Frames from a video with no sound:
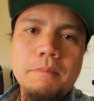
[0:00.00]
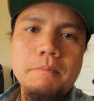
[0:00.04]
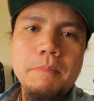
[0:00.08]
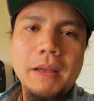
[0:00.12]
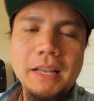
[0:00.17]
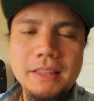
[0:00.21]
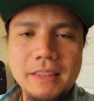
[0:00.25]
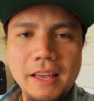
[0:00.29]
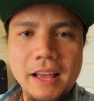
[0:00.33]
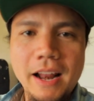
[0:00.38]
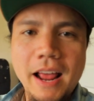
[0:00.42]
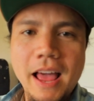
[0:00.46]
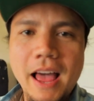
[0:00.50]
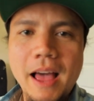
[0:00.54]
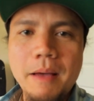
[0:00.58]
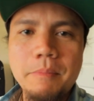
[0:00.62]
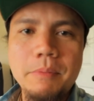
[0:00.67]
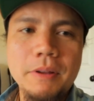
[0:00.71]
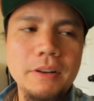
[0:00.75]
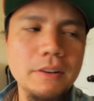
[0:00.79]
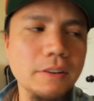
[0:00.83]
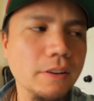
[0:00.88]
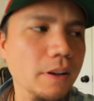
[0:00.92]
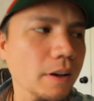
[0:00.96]
make that
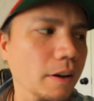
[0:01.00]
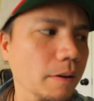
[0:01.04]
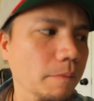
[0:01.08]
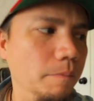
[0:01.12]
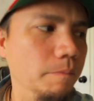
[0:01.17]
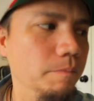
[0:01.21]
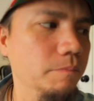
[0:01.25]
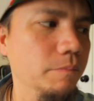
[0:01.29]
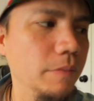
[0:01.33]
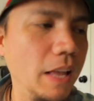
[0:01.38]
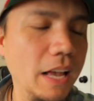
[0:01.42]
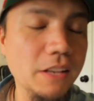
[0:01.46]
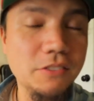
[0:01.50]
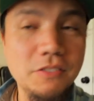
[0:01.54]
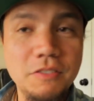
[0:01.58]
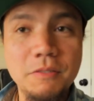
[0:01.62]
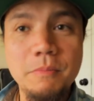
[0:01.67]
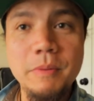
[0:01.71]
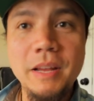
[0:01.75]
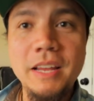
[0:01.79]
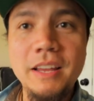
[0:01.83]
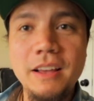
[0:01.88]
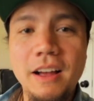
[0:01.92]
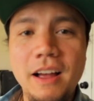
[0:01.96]
happen. As
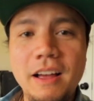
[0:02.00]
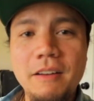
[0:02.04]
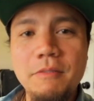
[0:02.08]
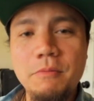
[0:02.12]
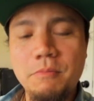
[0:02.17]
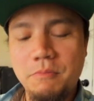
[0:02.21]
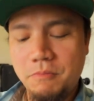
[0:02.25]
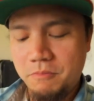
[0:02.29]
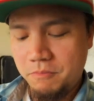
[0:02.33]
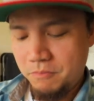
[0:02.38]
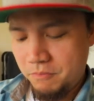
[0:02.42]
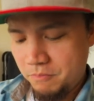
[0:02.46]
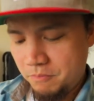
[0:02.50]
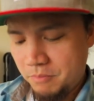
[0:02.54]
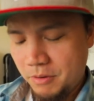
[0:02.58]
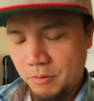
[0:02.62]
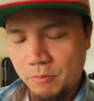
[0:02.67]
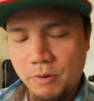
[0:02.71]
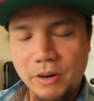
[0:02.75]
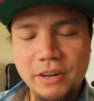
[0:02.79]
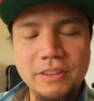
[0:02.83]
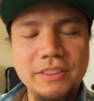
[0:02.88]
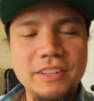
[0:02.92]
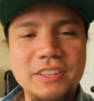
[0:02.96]
for me, I've
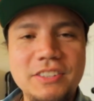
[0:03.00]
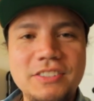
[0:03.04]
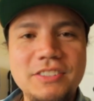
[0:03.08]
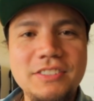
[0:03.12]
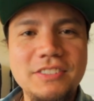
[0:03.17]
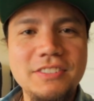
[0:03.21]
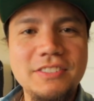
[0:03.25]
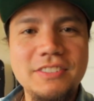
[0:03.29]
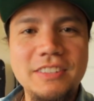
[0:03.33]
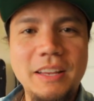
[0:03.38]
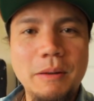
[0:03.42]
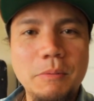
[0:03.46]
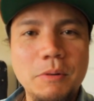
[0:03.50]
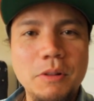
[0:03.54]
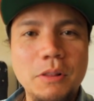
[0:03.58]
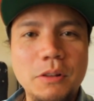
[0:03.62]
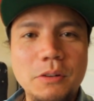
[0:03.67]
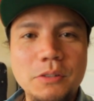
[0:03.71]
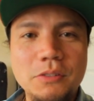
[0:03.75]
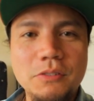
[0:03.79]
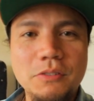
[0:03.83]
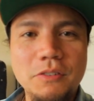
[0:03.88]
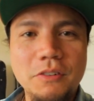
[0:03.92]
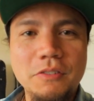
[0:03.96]
been wearing these same
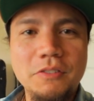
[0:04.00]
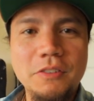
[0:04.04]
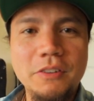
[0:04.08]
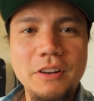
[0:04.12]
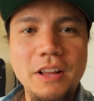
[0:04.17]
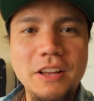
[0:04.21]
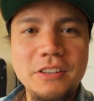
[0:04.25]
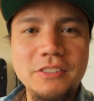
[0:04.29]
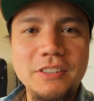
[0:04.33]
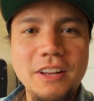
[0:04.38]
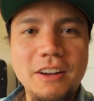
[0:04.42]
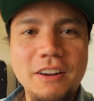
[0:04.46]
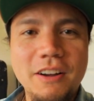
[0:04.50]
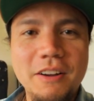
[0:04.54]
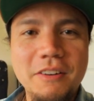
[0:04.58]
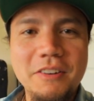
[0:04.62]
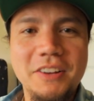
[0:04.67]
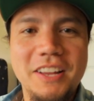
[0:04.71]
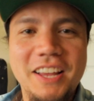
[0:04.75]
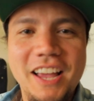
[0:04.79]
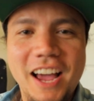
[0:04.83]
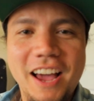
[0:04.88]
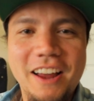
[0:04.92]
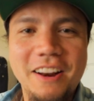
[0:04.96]
clothes for a few days now. I
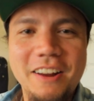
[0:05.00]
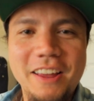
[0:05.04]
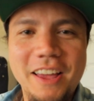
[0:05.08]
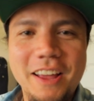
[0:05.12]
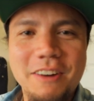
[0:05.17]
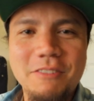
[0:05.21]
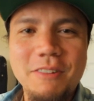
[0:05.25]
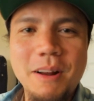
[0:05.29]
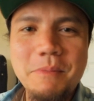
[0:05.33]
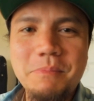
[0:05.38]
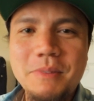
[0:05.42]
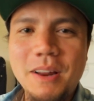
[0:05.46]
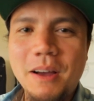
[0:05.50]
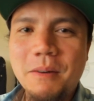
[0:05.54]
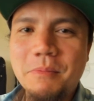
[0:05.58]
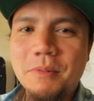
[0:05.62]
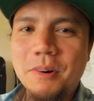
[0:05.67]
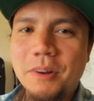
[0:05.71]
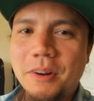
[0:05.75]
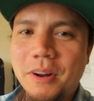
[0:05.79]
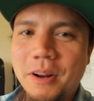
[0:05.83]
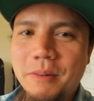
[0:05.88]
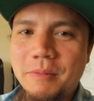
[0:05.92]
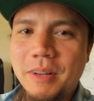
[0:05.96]
had a reptile
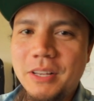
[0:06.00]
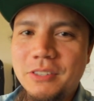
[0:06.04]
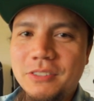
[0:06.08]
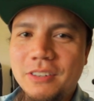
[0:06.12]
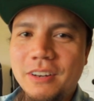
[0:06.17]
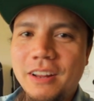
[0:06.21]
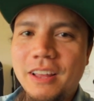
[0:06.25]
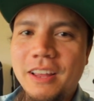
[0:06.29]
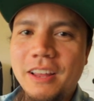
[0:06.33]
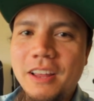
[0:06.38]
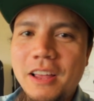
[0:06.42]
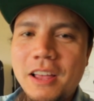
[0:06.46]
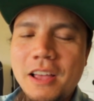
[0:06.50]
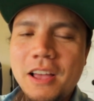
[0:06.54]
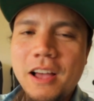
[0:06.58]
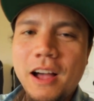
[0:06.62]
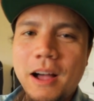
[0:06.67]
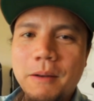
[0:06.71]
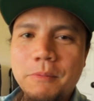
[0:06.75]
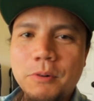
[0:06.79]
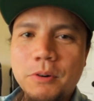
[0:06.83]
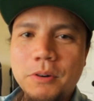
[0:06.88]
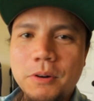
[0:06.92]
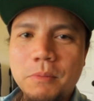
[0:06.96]
program yesterday.
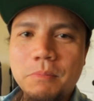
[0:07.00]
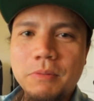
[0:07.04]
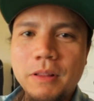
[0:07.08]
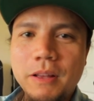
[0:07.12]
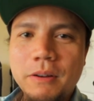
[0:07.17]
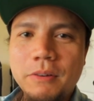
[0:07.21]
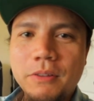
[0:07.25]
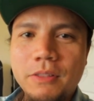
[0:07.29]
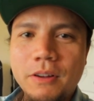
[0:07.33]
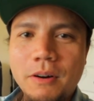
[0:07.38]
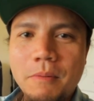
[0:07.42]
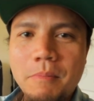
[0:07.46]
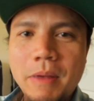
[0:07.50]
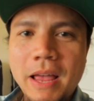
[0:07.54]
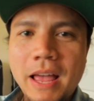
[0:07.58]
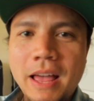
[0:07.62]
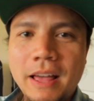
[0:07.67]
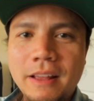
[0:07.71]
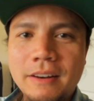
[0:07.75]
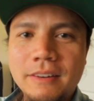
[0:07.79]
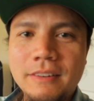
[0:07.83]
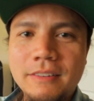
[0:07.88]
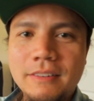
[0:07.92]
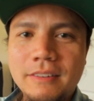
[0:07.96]
I'm going to play with our
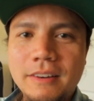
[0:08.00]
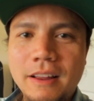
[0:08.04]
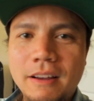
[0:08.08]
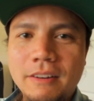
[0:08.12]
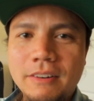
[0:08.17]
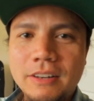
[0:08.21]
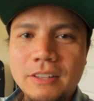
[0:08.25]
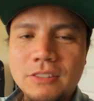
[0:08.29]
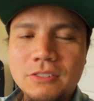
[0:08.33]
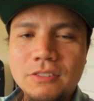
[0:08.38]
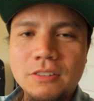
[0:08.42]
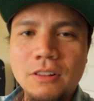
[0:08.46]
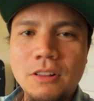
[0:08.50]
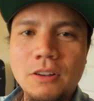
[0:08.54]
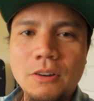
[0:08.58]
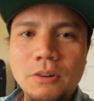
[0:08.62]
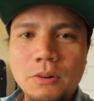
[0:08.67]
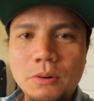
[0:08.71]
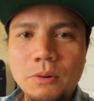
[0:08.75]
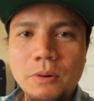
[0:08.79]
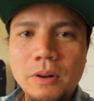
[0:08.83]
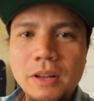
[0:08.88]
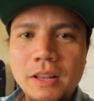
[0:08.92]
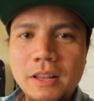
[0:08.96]
band down in
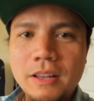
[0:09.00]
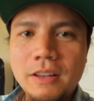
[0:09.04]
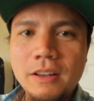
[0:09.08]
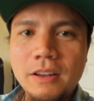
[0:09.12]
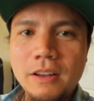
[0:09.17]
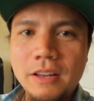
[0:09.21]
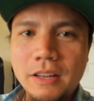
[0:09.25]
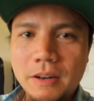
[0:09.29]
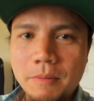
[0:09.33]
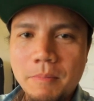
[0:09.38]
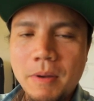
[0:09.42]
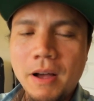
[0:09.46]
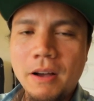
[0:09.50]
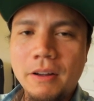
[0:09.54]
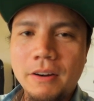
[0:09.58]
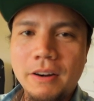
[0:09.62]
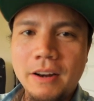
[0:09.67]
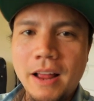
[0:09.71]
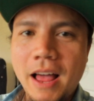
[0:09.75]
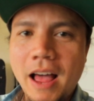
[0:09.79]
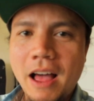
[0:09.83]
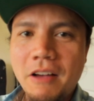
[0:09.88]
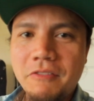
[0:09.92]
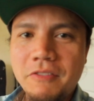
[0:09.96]
Slow in
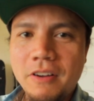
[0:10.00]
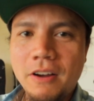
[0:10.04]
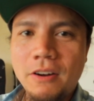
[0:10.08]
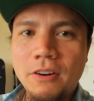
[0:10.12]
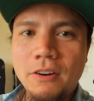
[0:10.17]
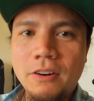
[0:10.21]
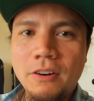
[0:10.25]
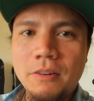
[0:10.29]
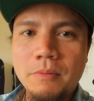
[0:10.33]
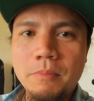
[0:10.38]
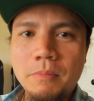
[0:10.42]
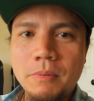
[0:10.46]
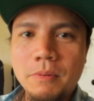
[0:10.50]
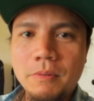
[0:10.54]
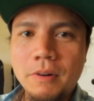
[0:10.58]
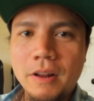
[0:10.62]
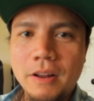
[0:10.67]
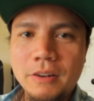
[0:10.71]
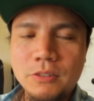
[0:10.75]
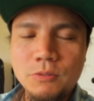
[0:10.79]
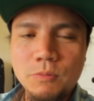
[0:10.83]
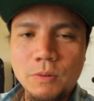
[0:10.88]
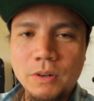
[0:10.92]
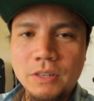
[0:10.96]
about a half hour, but
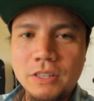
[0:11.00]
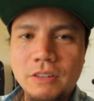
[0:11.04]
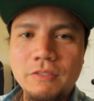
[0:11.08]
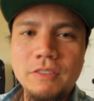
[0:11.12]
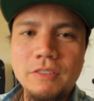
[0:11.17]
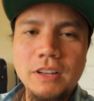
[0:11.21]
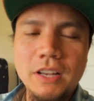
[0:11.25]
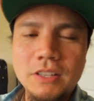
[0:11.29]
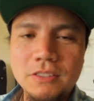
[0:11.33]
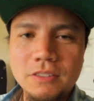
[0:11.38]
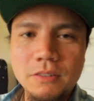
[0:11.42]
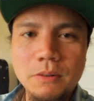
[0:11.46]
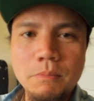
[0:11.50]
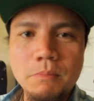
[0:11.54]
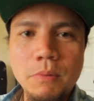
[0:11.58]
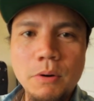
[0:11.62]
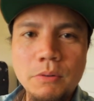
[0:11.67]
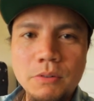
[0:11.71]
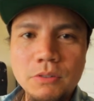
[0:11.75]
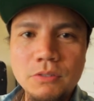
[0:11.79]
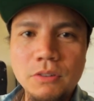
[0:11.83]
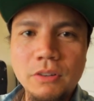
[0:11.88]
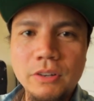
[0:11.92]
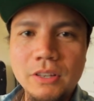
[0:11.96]
I just want to give you guys a little
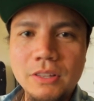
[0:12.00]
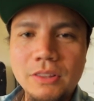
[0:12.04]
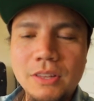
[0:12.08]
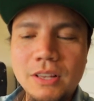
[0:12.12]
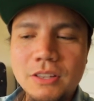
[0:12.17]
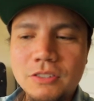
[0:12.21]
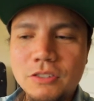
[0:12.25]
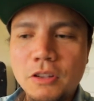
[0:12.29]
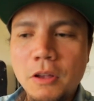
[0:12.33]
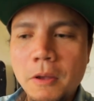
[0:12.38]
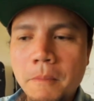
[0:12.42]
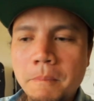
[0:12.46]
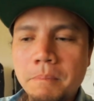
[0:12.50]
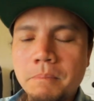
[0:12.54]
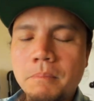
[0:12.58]
bonus look at this.